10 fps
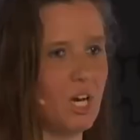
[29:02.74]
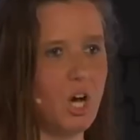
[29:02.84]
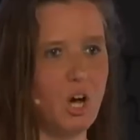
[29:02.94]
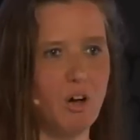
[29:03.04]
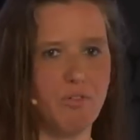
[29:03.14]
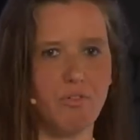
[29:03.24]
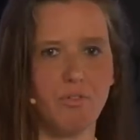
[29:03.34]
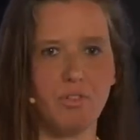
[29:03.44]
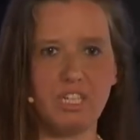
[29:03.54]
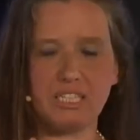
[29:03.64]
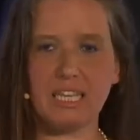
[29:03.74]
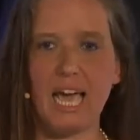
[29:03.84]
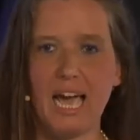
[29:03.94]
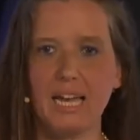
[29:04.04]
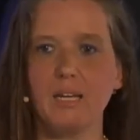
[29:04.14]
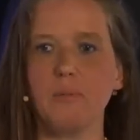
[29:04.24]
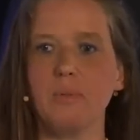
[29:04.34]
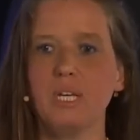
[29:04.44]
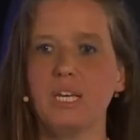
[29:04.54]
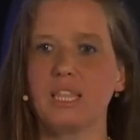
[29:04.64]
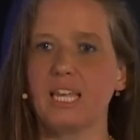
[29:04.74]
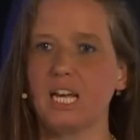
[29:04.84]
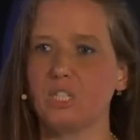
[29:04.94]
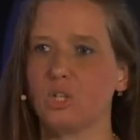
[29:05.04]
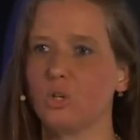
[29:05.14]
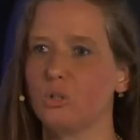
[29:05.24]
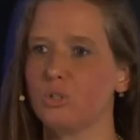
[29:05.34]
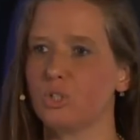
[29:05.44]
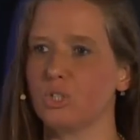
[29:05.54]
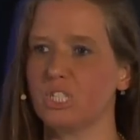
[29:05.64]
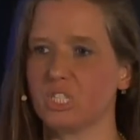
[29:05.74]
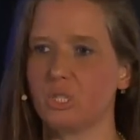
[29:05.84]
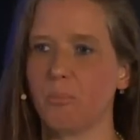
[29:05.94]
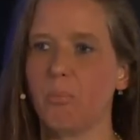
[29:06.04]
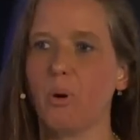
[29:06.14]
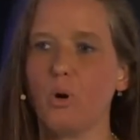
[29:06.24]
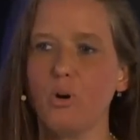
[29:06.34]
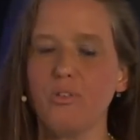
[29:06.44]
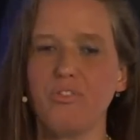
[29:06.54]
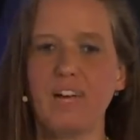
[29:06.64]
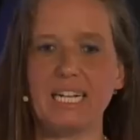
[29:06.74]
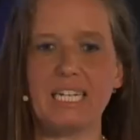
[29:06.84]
of this atom that I told you is the perfect